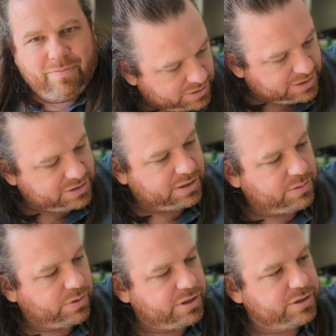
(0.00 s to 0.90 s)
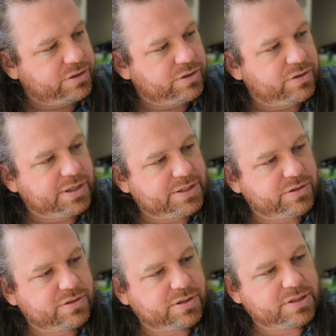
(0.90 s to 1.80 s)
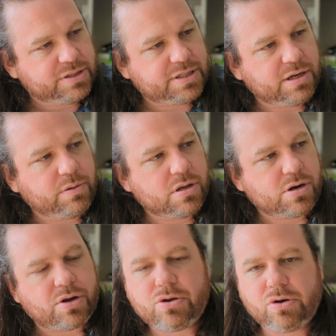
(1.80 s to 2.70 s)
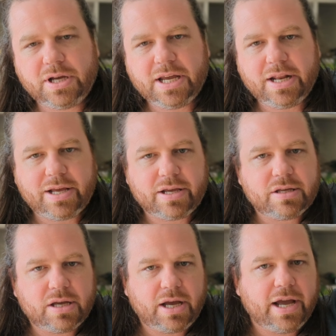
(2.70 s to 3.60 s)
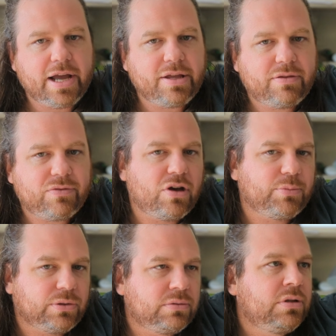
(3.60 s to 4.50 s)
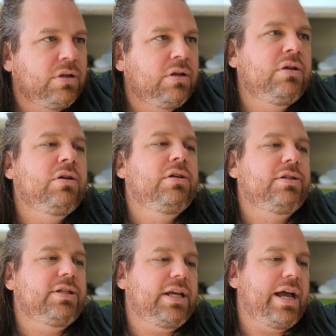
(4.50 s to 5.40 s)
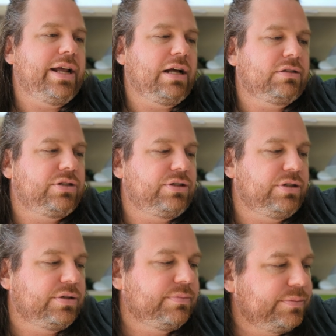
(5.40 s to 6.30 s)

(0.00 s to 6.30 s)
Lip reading: Essentially what you can do is use it to see whether or not you're hitting a thermal to gain altitude.